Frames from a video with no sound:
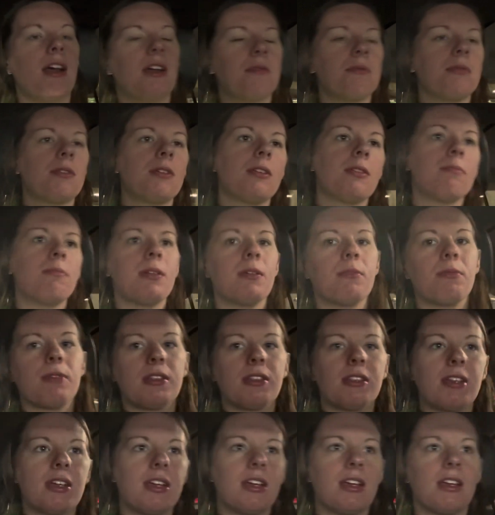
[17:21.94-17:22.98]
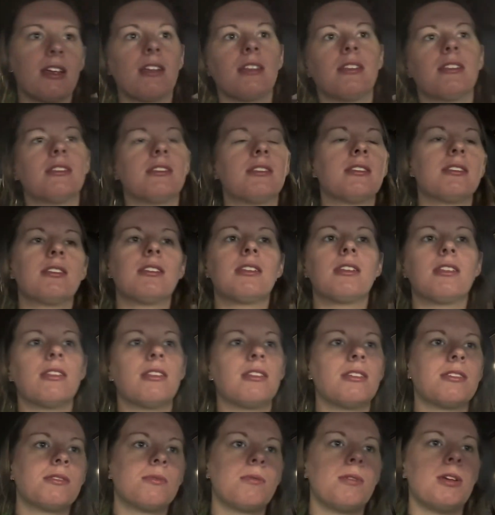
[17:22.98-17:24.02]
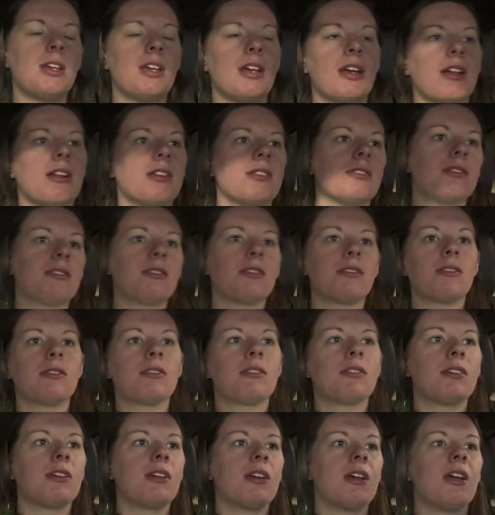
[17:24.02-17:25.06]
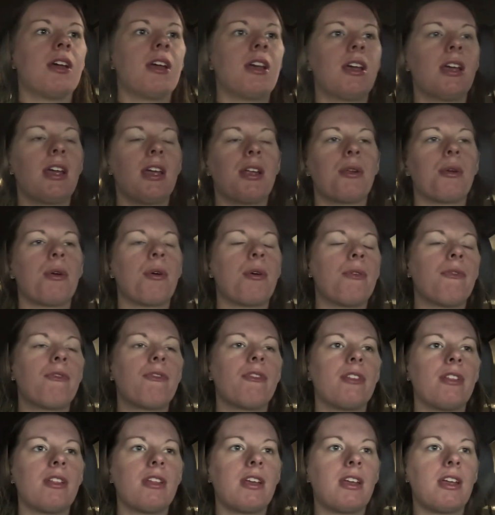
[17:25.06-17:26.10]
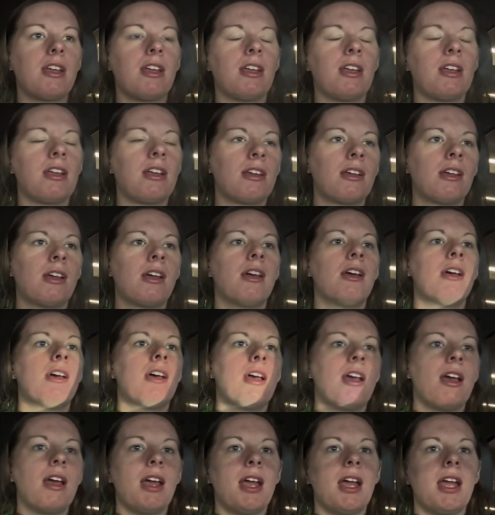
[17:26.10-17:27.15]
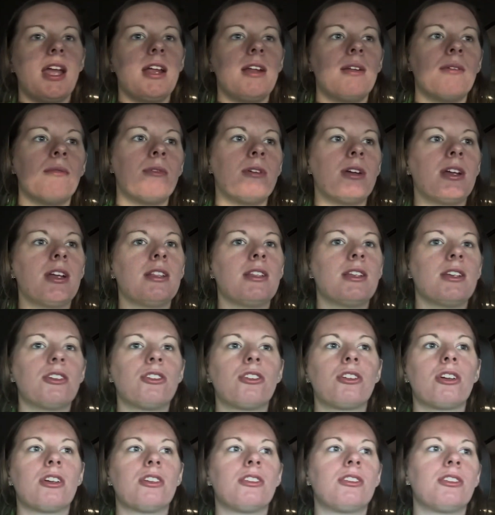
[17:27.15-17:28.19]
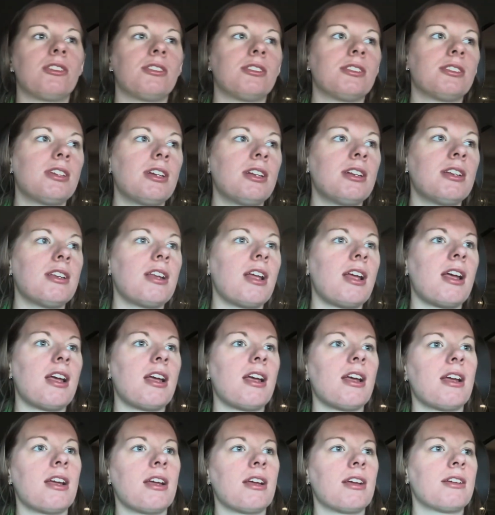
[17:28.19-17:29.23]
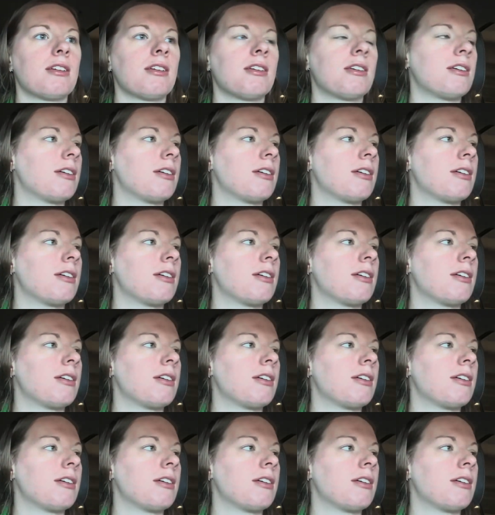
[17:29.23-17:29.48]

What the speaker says: gonna be with the kids this weekend and hopefully Hayden will get discharged on Sunday.